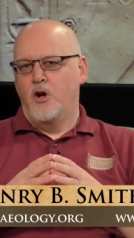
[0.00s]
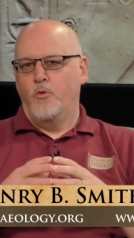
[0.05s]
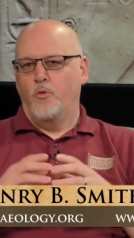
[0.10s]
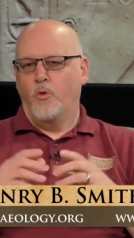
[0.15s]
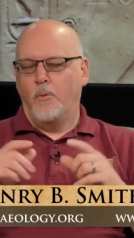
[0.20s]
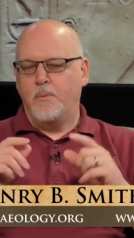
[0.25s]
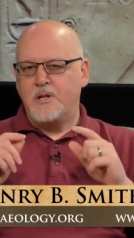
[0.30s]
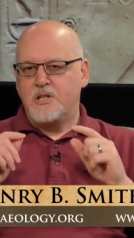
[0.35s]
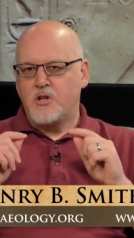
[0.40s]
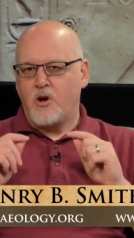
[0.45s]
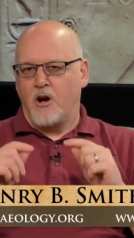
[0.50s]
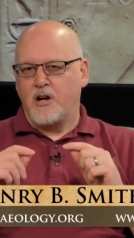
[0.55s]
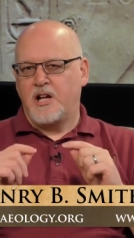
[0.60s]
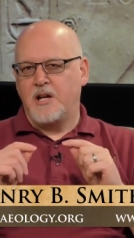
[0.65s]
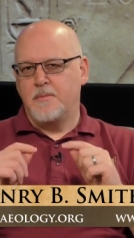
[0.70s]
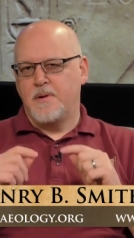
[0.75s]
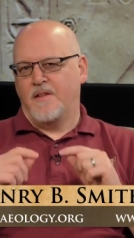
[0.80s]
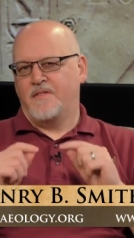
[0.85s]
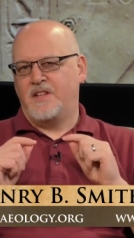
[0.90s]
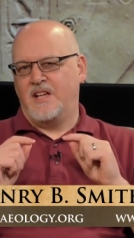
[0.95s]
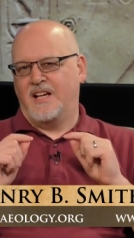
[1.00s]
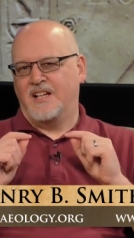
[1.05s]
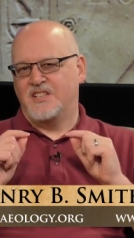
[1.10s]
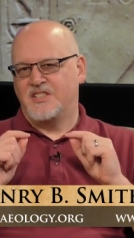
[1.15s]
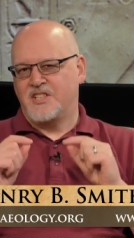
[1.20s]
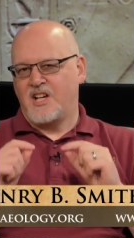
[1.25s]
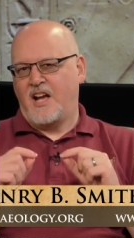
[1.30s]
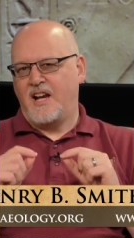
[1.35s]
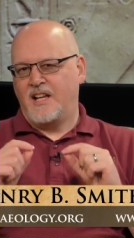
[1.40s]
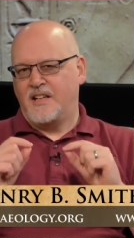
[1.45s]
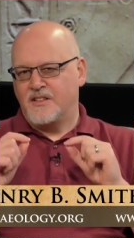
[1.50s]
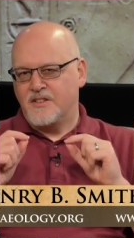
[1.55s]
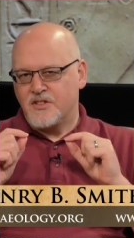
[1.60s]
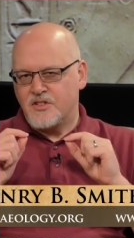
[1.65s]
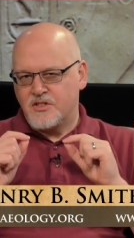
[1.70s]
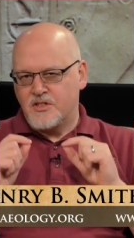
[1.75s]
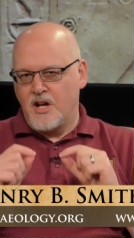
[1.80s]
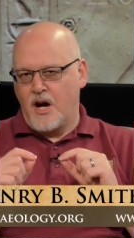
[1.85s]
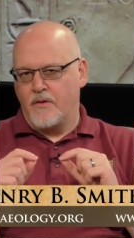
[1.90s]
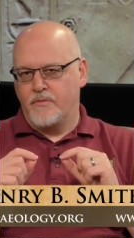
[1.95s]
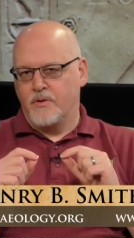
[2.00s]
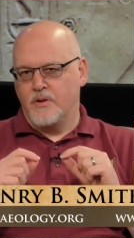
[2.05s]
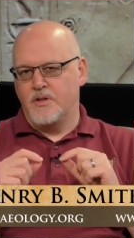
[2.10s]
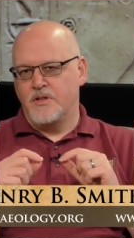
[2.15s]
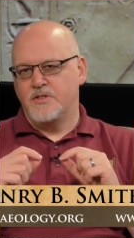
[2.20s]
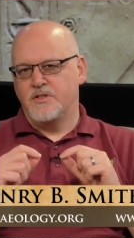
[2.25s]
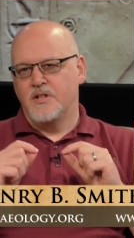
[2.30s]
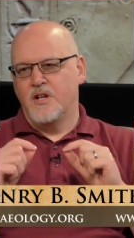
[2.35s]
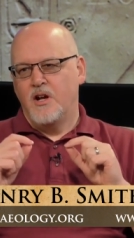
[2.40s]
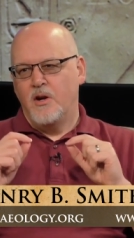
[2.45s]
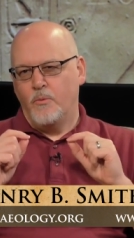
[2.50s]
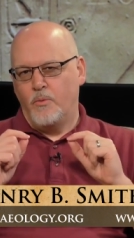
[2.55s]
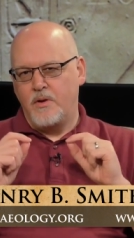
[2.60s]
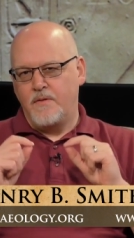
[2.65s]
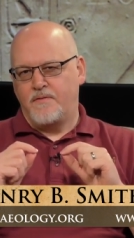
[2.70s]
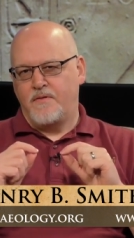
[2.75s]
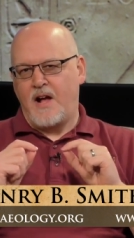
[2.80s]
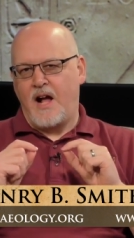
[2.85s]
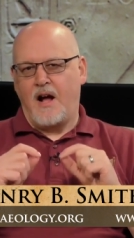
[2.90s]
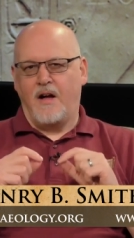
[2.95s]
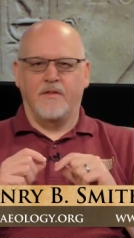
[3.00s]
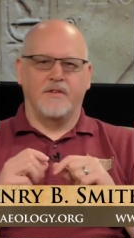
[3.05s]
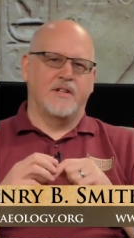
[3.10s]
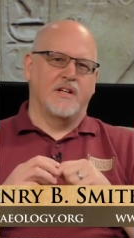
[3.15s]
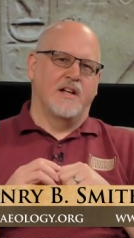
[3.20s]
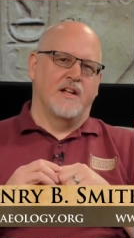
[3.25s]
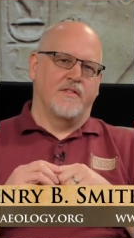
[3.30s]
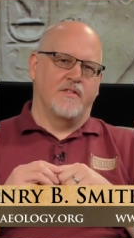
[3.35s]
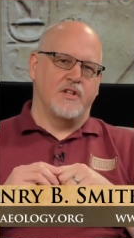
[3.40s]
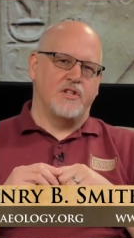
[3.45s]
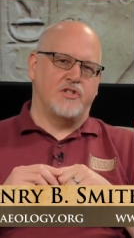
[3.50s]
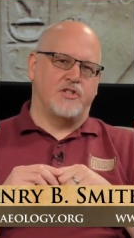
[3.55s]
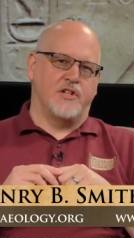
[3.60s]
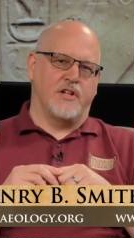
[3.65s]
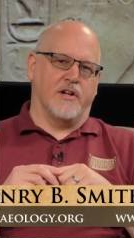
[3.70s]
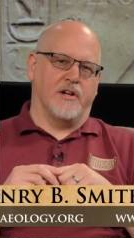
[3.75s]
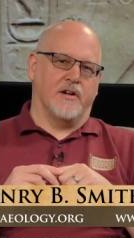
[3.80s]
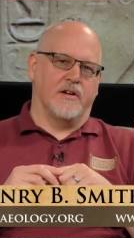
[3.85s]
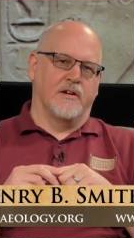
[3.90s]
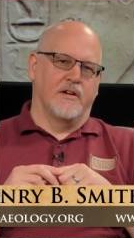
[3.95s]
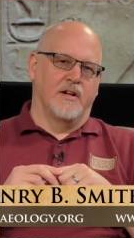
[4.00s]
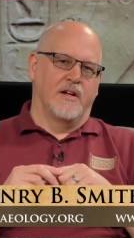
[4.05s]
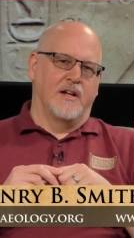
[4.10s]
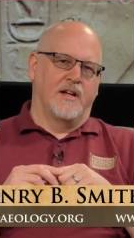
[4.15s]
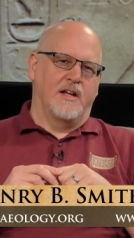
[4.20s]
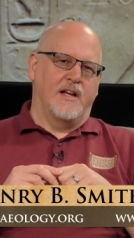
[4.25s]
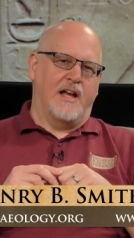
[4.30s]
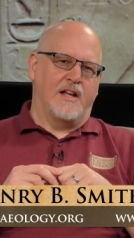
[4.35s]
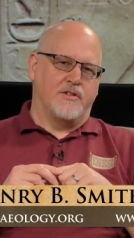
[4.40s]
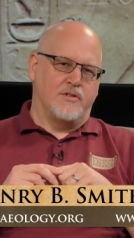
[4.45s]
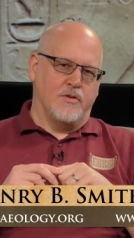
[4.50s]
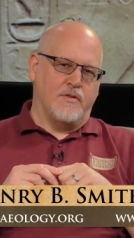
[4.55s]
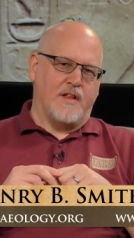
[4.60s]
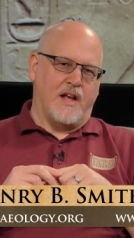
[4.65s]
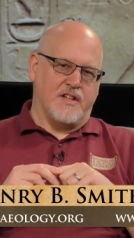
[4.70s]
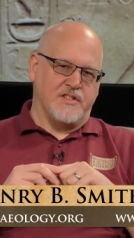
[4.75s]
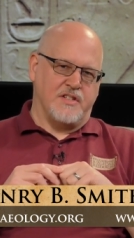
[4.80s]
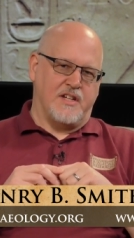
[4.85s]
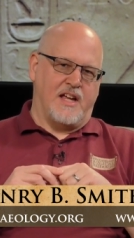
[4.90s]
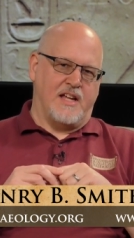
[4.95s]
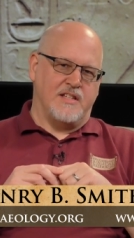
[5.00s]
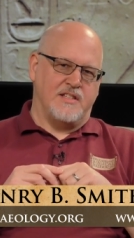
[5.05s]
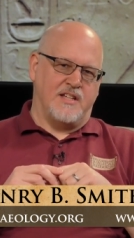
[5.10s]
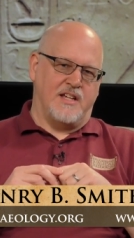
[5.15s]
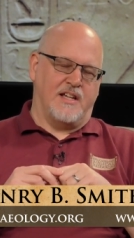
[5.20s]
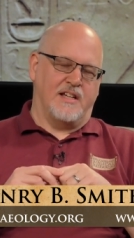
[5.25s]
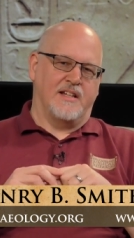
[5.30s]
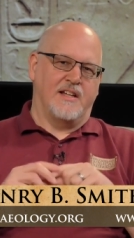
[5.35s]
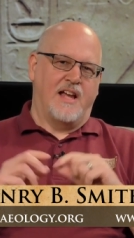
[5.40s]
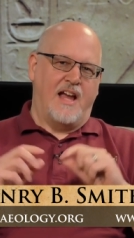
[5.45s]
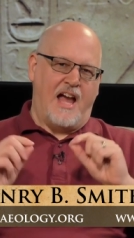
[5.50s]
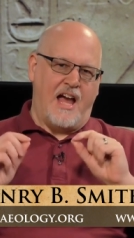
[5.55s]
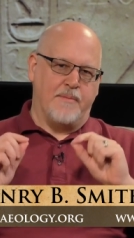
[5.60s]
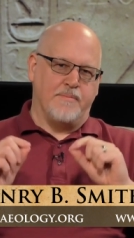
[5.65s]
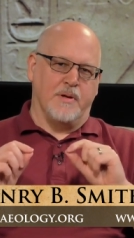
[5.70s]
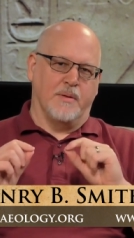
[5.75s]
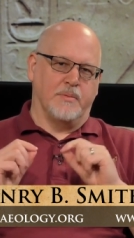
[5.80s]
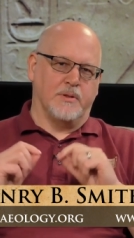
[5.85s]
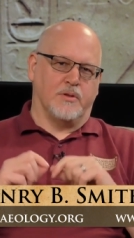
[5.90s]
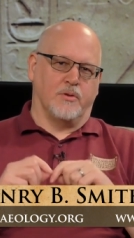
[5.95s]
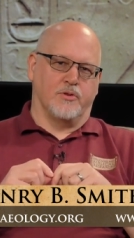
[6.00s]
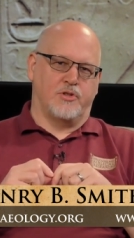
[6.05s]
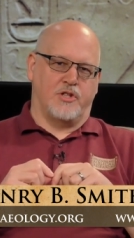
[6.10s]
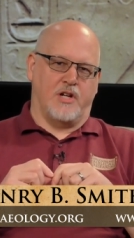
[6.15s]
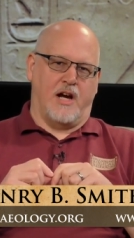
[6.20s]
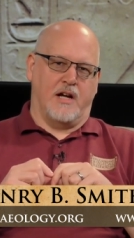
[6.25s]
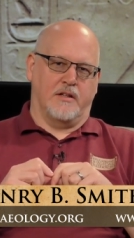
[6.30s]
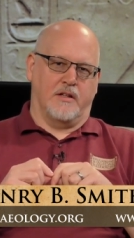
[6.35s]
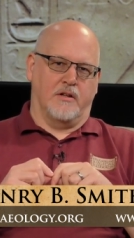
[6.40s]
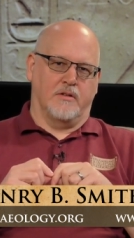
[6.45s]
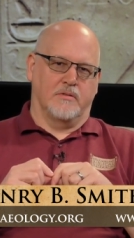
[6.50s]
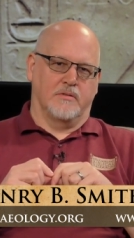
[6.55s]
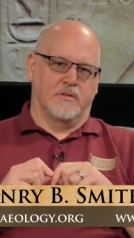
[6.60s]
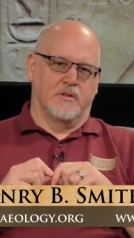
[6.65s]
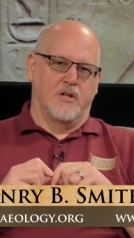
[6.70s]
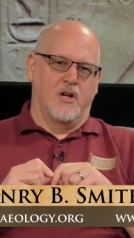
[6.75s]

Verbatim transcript: We'll be talking about the exciting discoveries we found this year in 2018 at Biblical Shiloh.